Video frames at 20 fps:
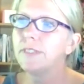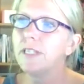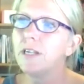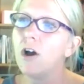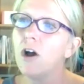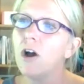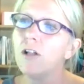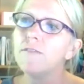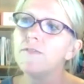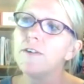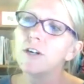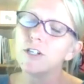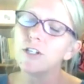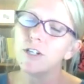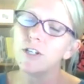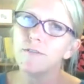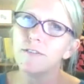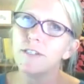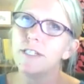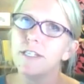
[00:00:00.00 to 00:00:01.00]
All of our
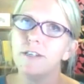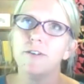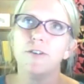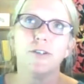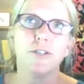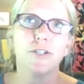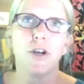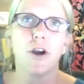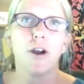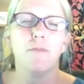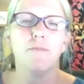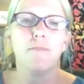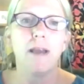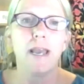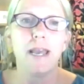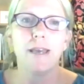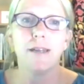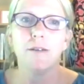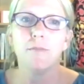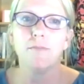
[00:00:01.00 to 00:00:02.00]
service centers are
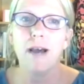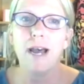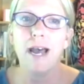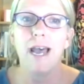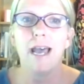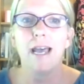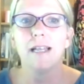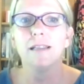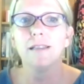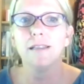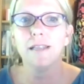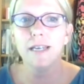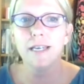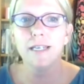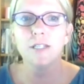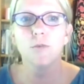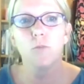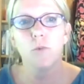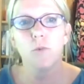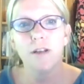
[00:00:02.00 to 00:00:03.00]
manned by at
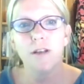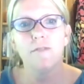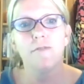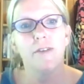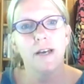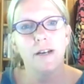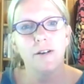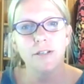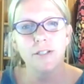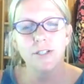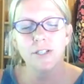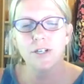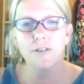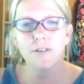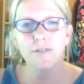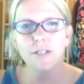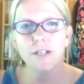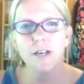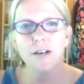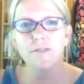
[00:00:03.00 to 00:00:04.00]
least 1 veteran
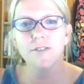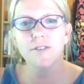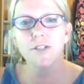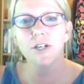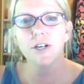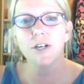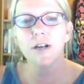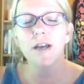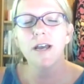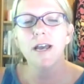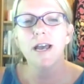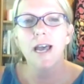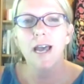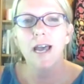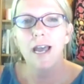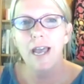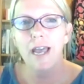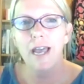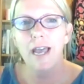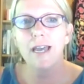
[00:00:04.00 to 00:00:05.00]
service officer
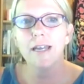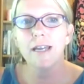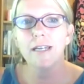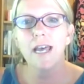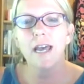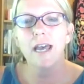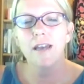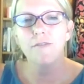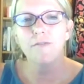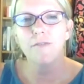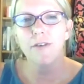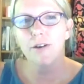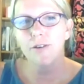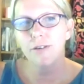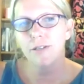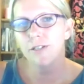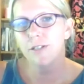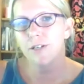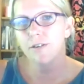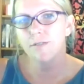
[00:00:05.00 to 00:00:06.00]
and a
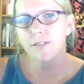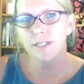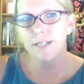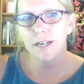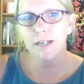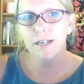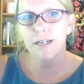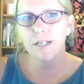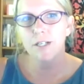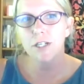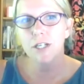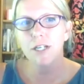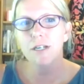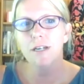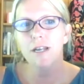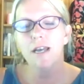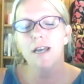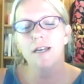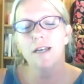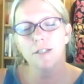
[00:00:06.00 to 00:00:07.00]
veteran service
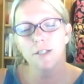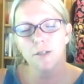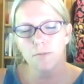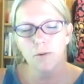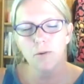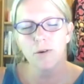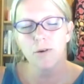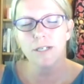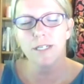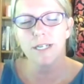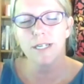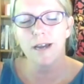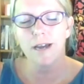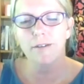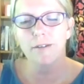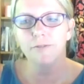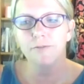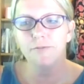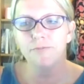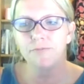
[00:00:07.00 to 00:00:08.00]
technician and support staff.